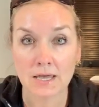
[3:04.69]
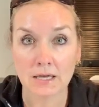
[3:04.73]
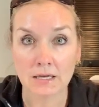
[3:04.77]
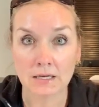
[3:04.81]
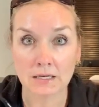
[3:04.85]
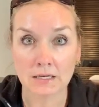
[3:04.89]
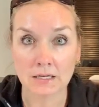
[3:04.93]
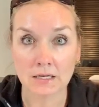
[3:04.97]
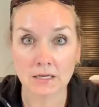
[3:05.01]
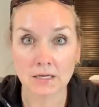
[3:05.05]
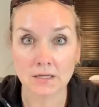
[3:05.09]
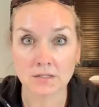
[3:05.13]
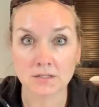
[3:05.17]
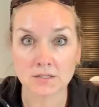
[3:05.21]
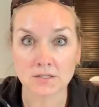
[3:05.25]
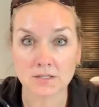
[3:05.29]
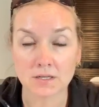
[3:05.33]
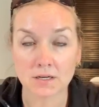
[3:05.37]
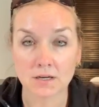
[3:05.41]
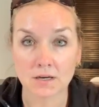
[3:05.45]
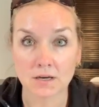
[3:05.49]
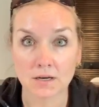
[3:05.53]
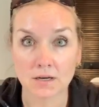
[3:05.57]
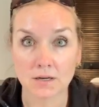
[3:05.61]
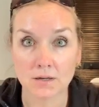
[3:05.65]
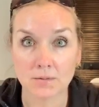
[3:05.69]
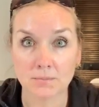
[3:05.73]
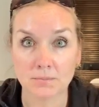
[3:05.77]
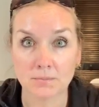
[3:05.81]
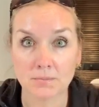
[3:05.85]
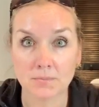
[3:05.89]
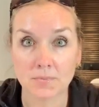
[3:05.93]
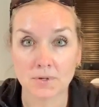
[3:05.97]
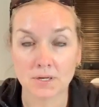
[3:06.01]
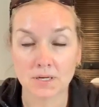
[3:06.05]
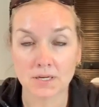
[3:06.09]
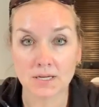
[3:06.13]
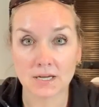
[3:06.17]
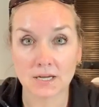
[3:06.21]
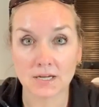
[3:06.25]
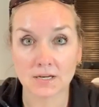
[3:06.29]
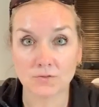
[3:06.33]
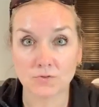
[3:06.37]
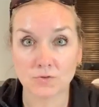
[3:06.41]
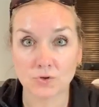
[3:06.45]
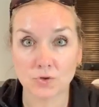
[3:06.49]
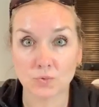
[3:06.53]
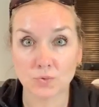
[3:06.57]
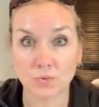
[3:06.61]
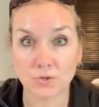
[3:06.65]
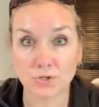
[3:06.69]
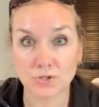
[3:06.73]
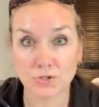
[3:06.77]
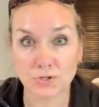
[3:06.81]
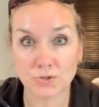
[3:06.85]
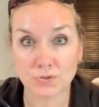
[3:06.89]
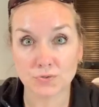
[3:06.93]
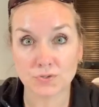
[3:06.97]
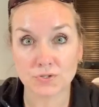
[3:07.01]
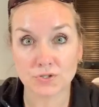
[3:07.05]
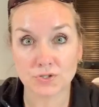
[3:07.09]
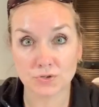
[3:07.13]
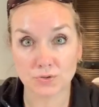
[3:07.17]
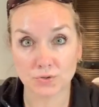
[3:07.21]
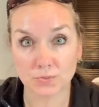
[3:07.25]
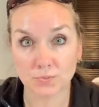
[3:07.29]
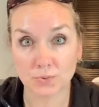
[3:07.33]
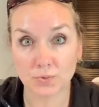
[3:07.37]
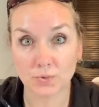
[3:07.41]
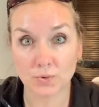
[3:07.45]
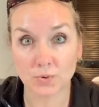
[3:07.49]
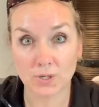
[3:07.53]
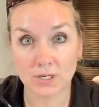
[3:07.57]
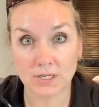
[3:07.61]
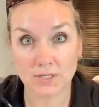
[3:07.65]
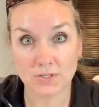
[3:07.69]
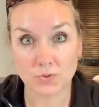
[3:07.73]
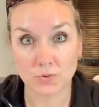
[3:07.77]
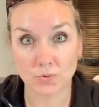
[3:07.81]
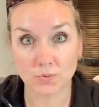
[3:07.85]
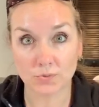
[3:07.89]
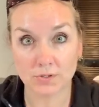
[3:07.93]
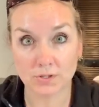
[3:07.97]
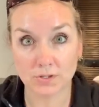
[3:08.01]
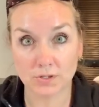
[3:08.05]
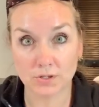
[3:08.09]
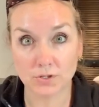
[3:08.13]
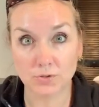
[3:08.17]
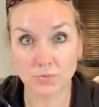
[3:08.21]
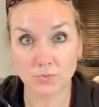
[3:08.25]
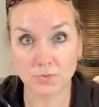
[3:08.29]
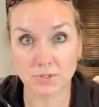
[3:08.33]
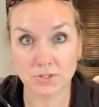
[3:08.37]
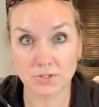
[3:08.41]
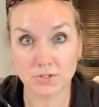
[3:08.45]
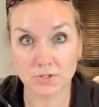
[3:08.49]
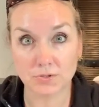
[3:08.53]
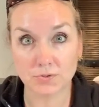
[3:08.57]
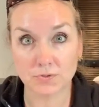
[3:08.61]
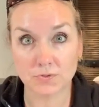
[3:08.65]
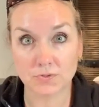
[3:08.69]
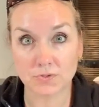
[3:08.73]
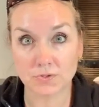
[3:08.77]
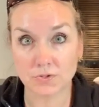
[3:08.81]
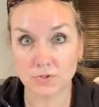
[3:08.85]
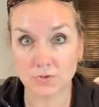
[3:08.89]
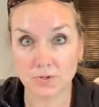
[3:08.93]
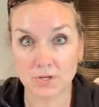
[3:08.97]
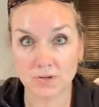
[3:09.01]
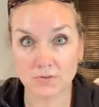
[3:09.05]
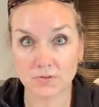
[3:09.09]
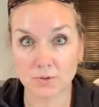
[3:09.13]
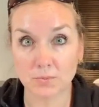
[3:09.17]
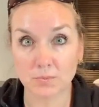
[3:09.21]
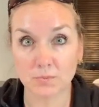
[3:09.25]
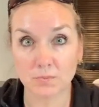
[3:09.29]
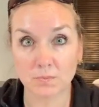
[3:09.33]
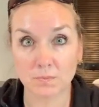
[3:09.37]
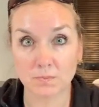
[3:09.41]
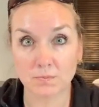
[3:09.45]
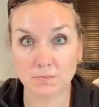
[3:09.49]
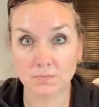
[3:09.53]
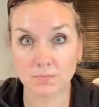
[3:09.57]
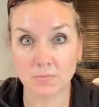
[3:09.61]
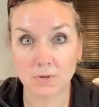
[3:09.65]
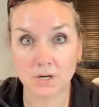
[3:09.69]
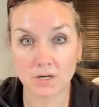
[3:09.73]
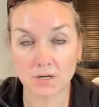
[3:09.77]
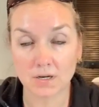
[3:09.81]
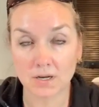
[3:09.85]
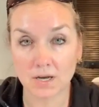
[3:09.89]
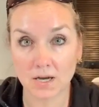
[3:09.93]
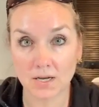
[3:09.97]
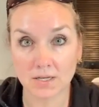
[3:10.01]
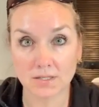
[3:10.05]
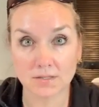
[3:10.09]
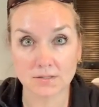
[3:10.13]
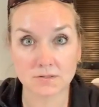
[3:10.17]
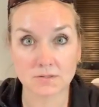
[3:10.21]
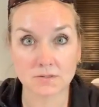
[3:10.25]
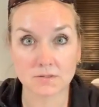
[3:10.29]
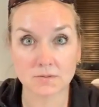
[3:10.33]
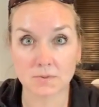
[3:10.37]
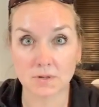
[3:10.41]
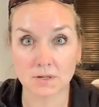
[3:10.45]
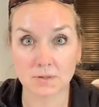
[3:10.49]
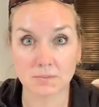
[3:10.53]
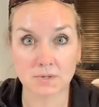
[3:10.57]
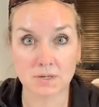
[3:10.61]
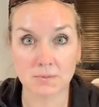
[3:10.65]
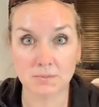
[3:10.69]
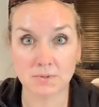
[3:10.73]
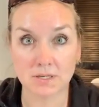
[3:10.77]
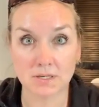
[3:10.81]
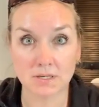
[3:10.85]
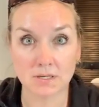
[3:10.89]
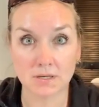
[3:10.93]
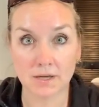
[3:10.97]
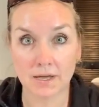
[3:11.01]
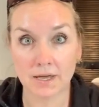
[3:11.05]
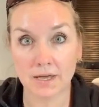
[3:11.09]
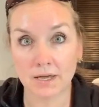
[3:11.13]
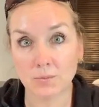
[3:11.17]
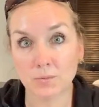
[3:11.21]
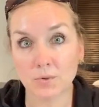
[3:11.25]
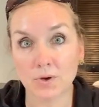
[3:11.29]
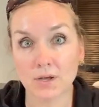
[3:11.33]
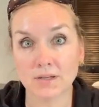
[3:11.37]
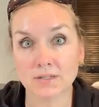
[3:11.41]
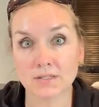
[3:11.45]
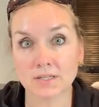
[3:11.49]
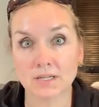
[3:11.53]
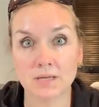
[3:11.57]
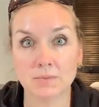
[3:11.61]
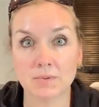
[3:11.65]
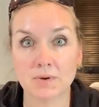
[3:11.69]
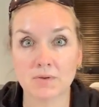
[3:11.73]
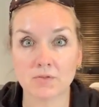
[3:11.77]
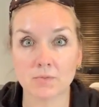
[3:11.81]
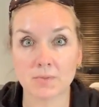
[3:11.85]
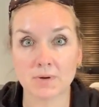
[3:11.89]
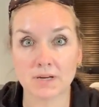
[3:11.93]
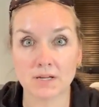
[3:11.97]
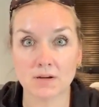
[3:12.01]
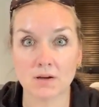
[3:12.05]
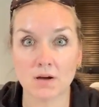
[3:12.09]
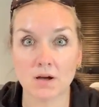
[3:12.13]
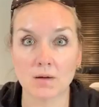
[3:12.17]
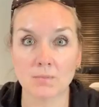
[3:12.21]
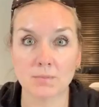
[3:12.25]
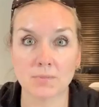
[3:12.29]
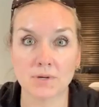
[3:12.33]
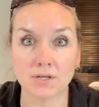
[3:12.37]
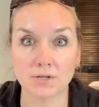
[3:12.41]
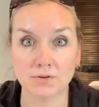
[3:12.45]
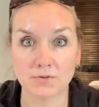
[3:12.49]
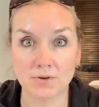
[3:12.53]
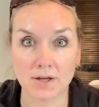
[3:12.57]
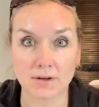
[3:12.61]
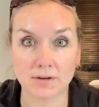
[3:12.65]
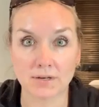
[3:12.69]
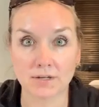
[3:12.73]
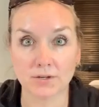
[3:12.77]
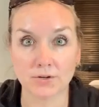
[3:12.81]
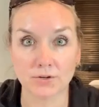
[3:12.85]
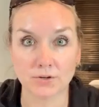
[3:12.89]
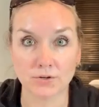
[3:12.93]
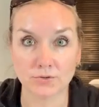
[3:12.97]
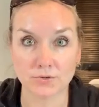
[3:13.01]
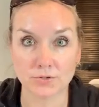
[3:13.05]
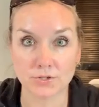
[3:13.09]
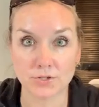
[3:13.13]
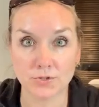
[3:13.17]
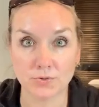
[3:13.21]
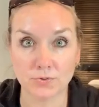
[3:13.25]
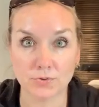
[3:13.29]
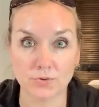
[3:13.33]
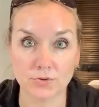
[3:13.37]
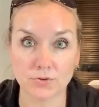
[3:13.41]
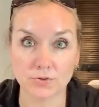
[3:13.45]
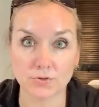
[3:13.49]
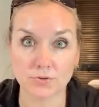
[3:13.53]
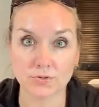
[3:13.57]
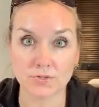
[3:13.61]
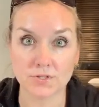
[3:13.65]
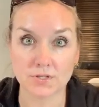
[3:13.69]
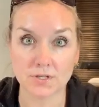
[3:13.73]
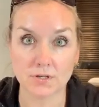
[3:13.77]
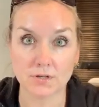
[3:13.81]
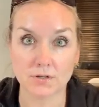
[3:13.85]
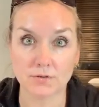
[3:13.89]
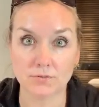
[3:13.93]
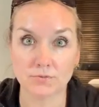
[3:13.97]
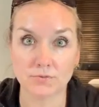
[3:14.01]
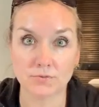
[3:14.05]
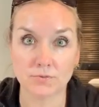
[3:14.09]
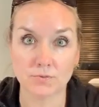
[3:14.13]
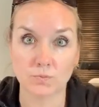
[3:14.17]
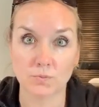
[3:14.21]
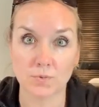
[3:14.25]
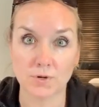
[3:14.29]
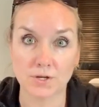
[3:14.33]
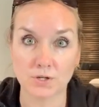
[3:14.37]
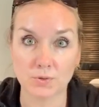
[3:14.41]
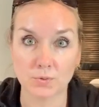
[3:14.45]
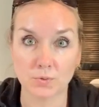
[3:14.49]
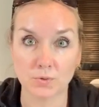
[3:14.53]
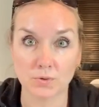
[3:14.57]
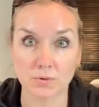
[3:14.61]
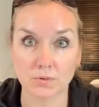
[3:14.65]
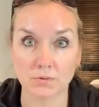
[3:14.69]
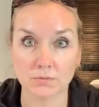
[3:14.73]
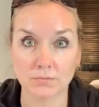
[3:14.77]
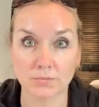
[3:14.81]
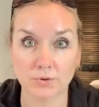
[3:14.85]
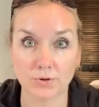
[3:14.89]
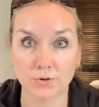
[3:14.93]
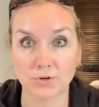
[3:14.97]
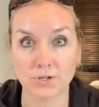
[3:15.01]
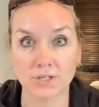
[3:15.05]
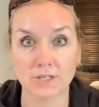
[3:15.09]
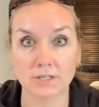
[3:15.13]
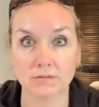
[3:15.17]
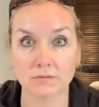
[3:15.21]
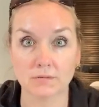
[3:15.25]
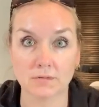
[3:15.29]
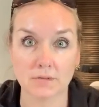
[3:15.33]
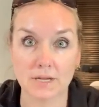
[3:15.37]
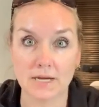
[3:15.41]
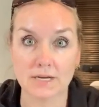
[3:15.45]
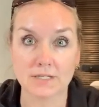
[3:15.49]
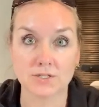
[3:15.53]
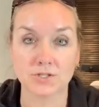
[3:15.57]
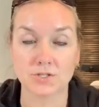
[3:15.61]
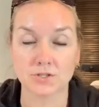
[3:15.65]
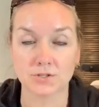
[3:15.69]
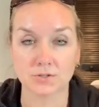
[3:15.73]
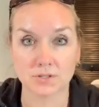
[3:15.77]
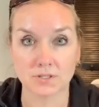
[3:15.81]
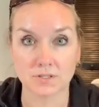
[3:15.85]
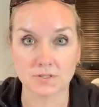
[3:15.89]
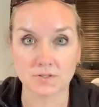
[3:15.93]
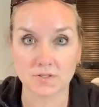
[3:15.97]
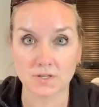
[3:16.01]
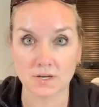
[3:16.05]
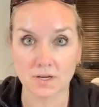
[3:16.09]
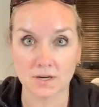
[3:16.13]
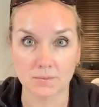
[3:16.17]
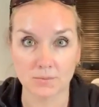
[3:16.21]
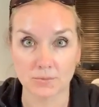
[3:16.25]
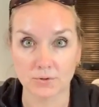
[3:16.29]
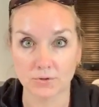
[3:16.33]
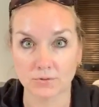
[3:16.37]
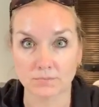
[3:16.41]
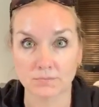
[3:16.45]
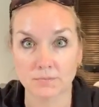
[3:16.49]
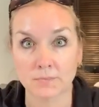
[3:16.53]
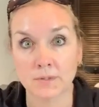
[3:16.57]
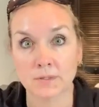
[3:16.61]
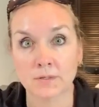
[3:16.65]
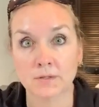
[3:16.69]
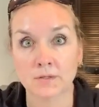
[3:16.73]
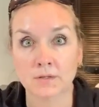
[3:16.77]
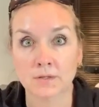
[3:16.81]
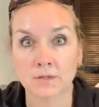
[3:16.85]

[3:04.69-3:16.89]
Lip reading: And again, if you reduce your employees or you give them cuts, like maybe, hey, we'll have to keep everybody on, but you're not going to earn 2/3 of what you were earning last year at this time, or